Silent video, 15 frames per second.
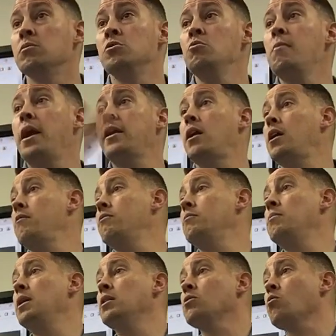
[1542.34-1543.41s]
You may not
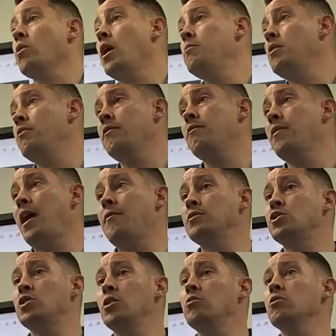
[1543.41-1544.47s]
even be in the realm of even
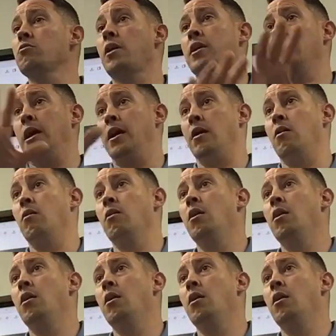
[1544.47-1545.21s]
having children right now,